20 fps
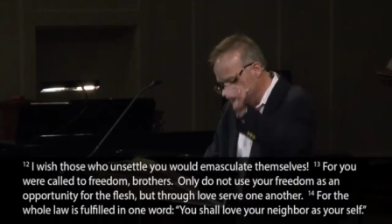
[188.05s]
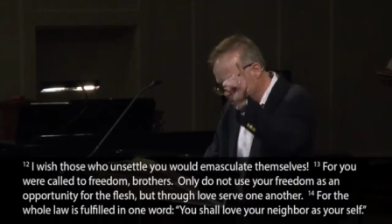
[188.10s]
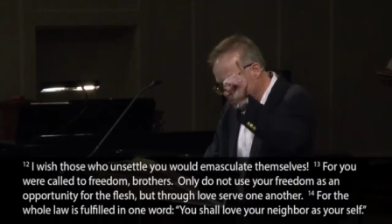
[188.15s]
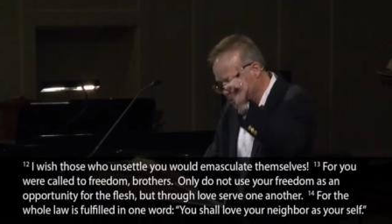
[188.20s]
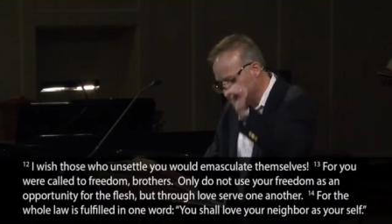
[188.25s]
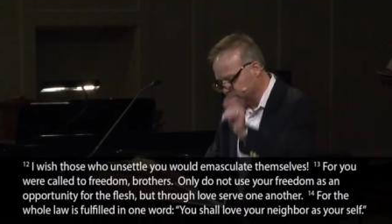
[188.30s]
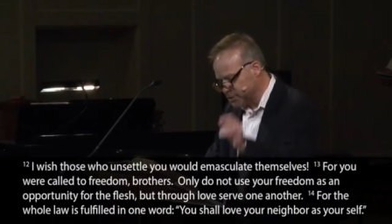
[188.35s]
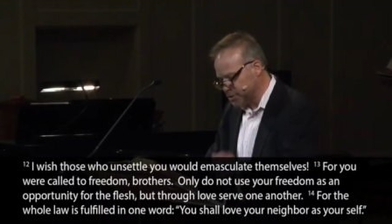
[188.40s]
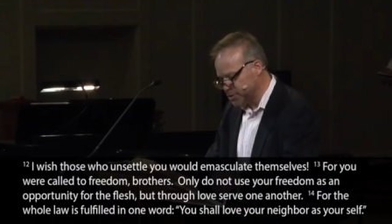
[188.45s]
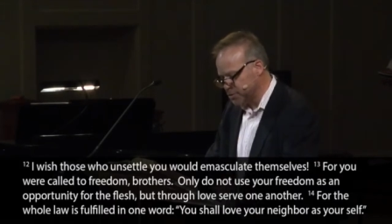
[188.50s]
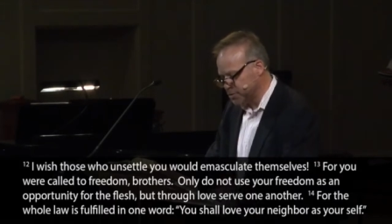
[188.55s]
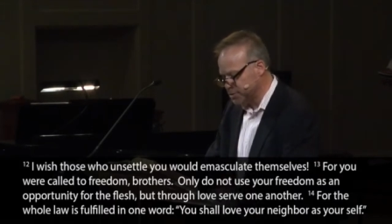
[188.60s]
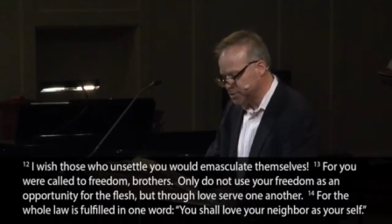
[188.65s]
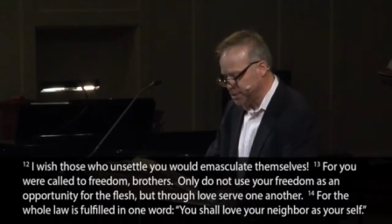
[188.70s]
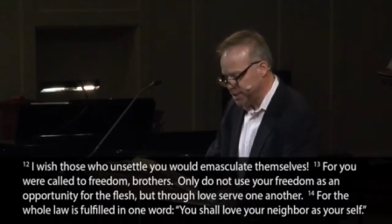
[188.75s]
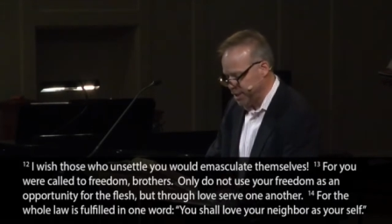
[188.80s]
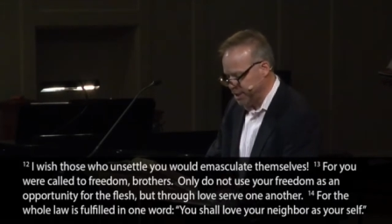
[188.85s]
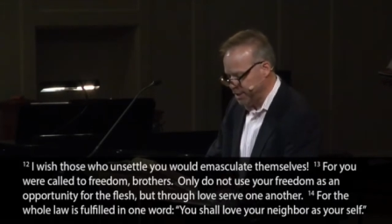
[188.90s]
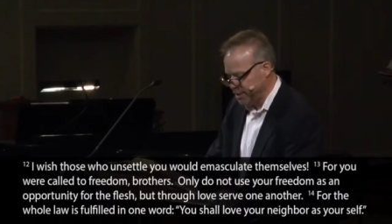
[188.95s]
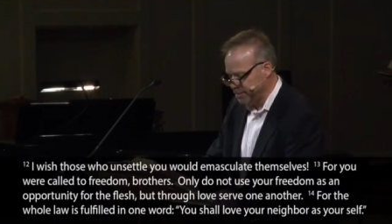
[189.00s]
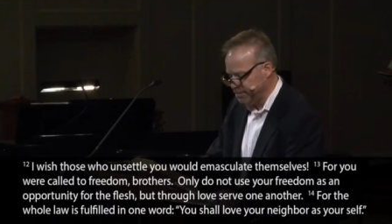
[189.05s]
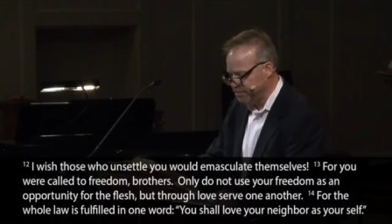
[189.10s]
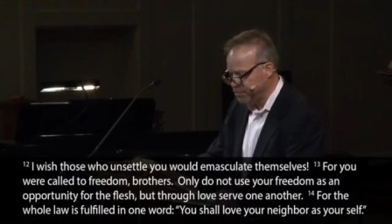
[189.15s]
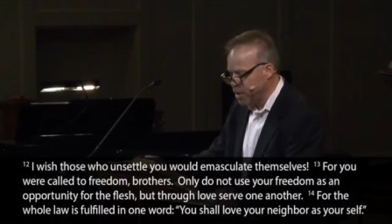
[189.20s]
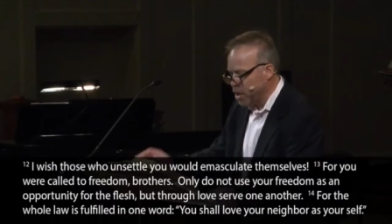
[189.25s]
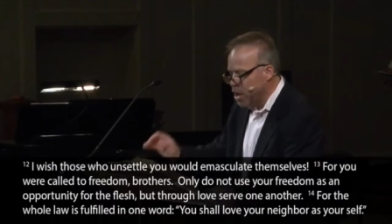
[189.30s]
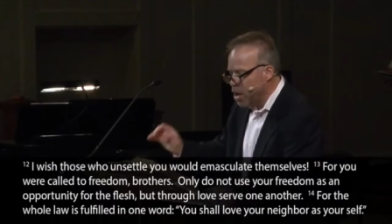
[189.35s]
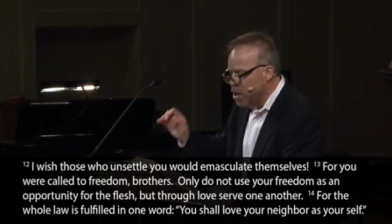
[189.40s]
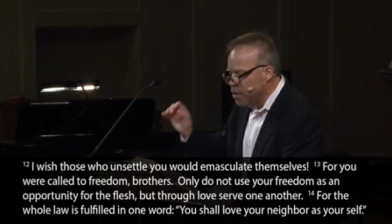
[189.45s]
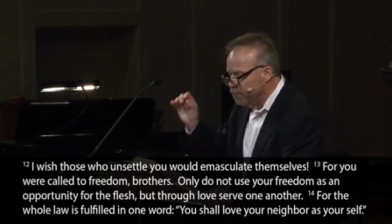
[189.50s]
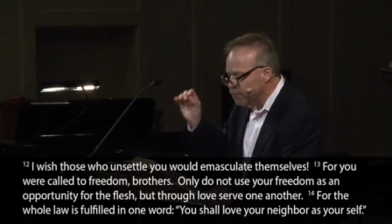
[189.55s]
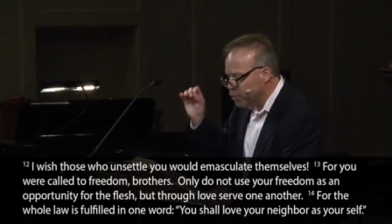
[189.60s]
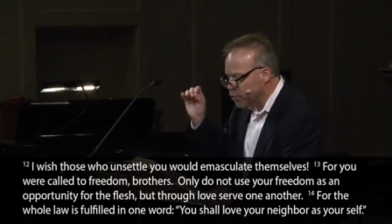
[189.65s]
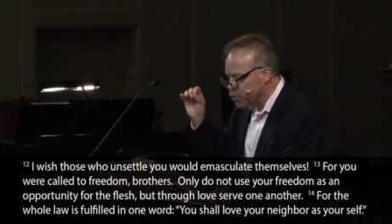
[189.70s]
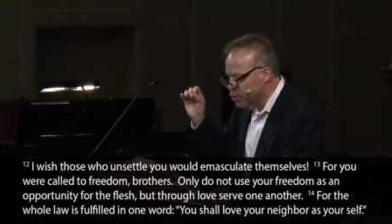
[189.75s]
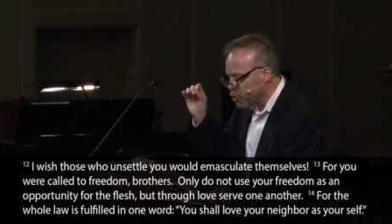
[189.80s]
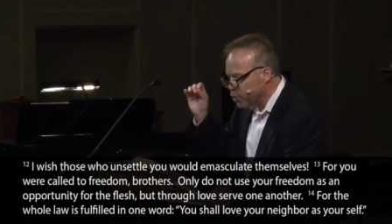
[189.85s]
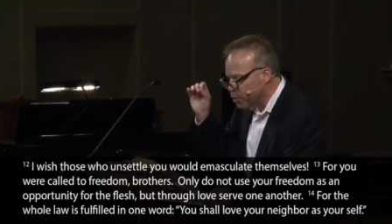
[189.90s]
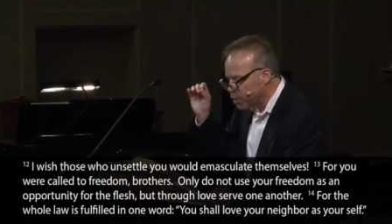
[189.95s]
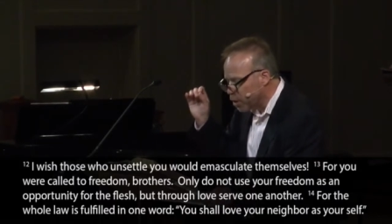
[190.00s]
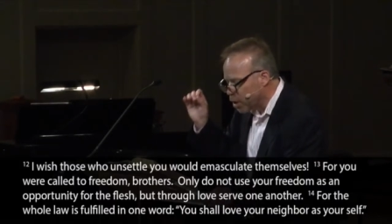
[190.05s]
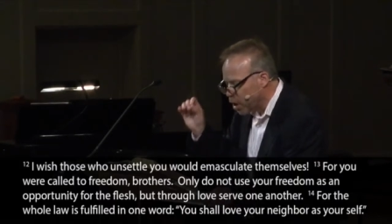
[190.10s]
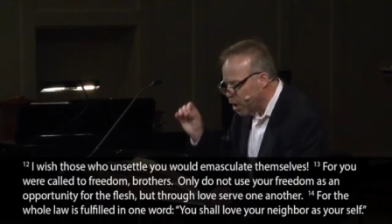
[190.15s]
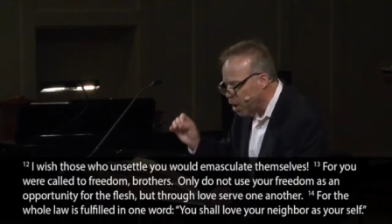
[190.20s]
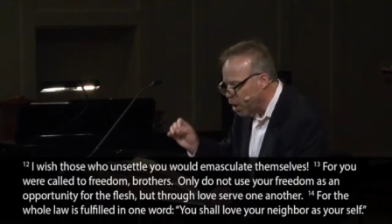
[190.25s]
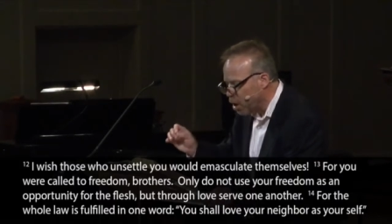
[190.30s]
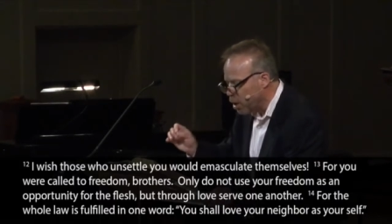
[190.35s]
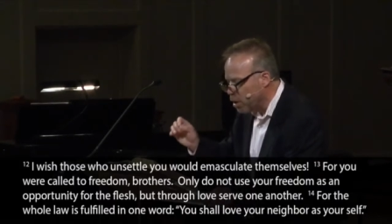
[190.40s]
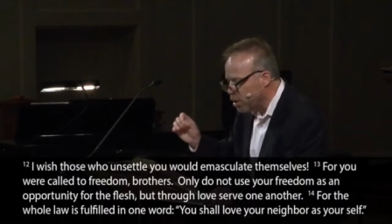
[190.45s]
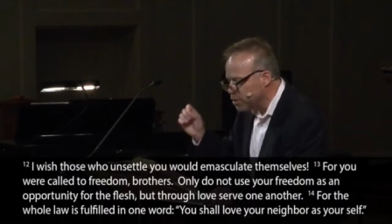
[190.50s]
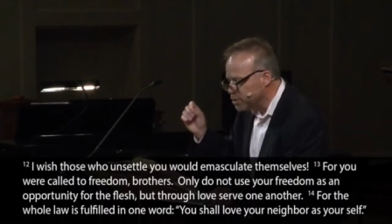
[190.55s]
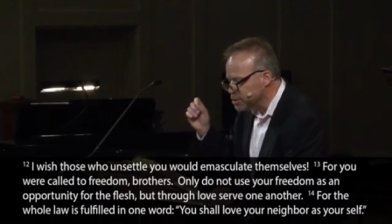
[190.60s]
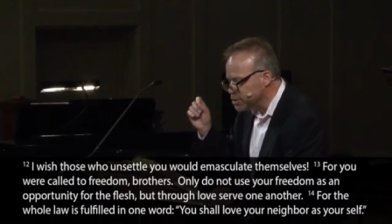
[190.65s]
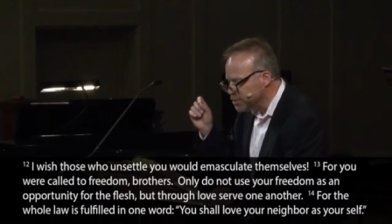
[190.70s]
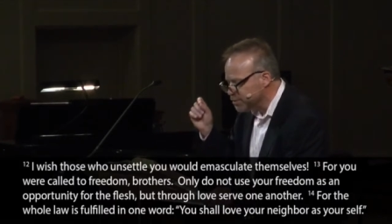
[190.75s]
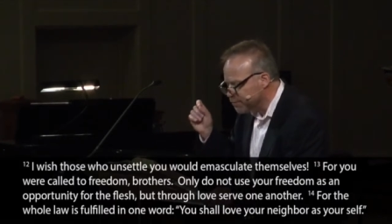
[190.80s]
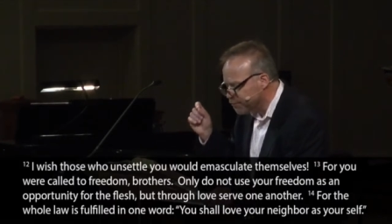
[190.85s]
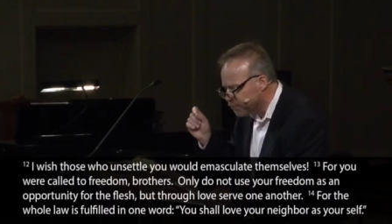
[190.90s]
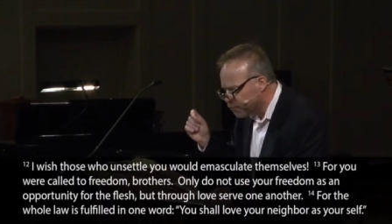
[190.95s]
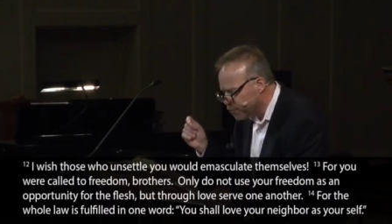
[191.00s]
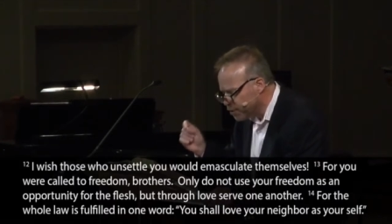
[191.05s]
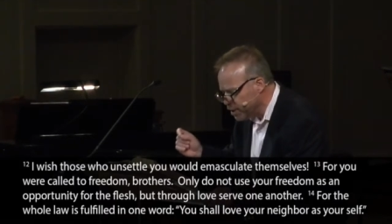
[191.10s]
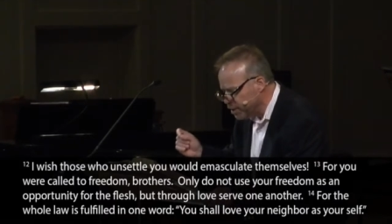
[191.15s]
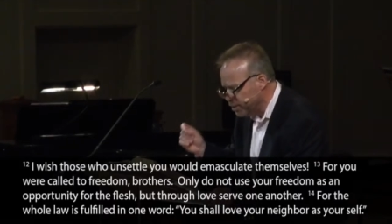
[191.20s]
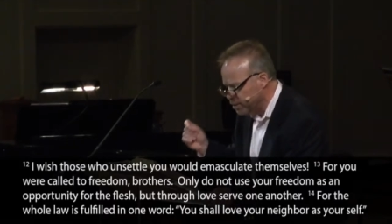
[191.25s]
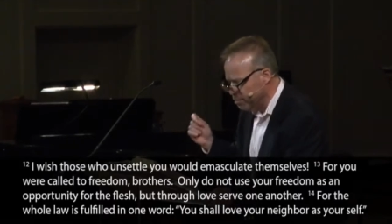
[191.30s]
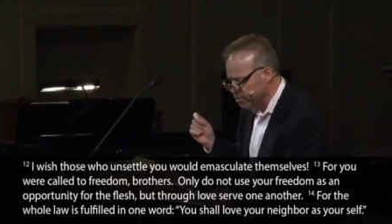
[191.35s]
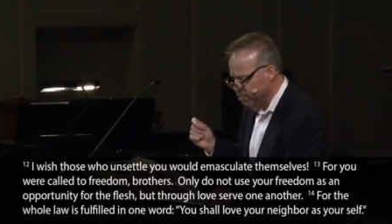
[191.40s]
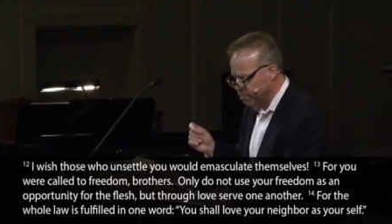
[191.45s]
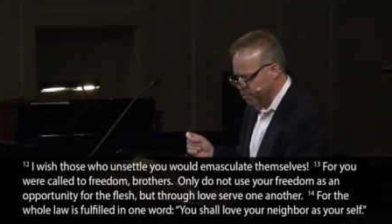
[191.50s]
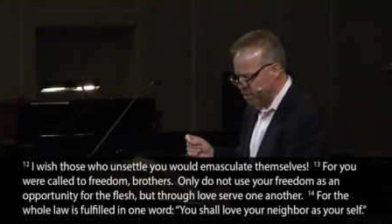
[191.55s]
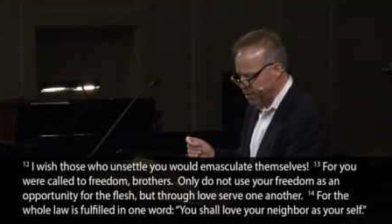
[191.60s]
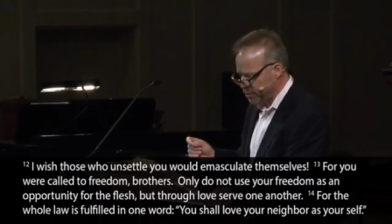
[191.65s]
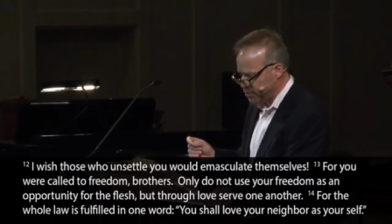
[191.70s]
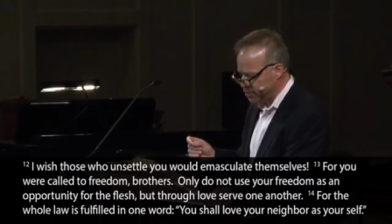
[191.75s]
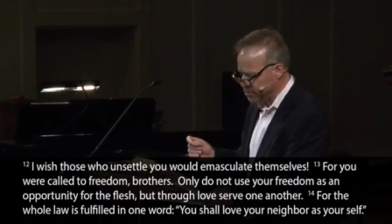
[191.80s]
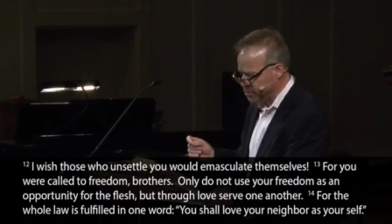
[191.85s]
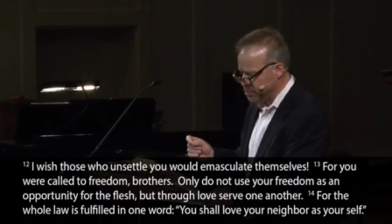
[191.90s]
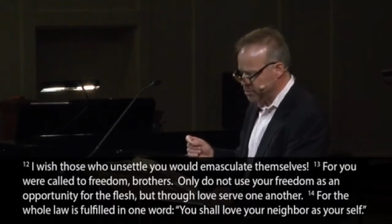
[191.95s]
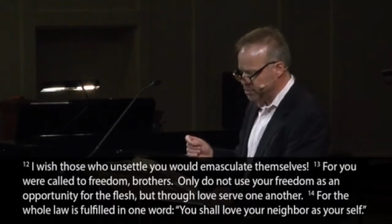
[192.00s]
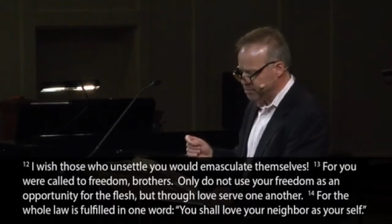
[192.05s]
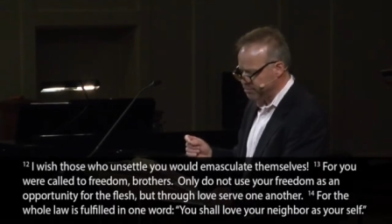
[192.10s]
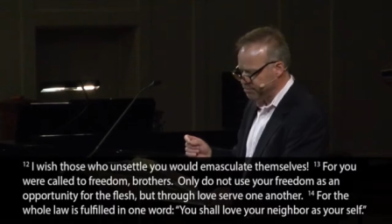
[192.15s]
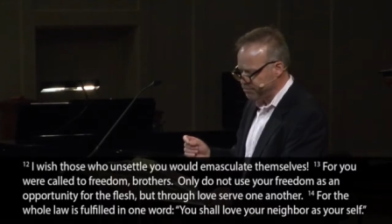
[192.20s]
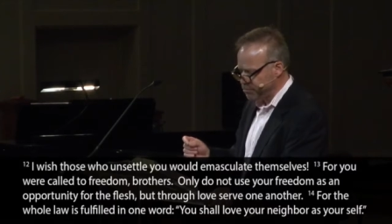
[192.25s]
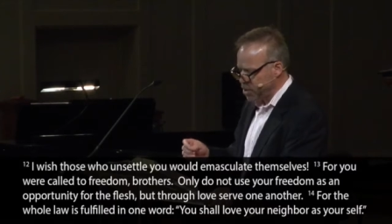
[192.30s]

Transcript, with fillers: Verse 13 For you were called to freedom, brothers.